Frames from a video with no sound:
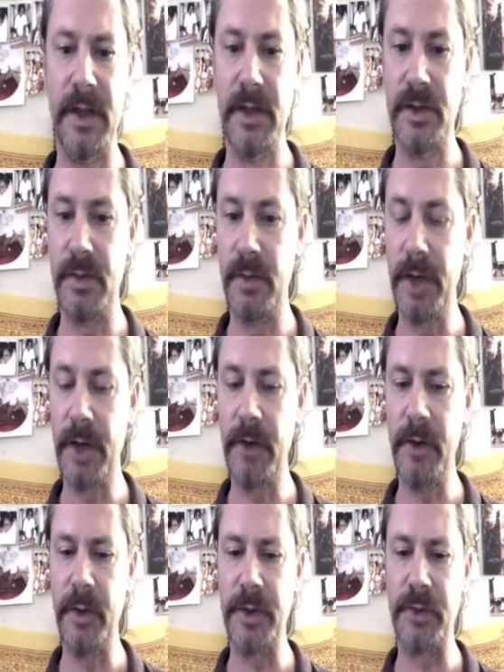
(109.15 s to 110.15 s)
So
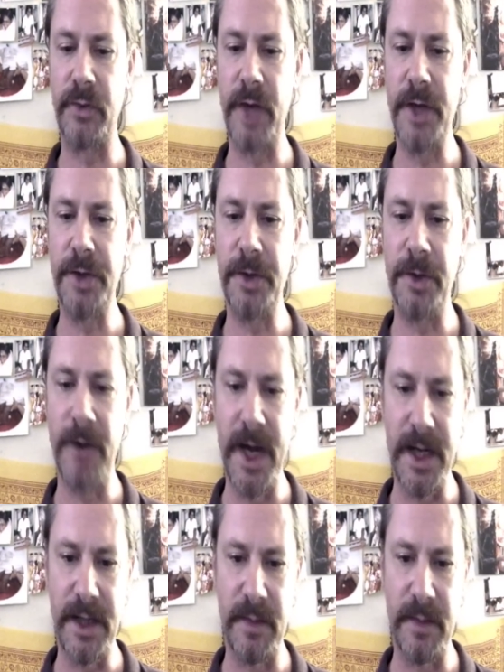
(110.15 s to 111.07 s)
Mercury was retrograde and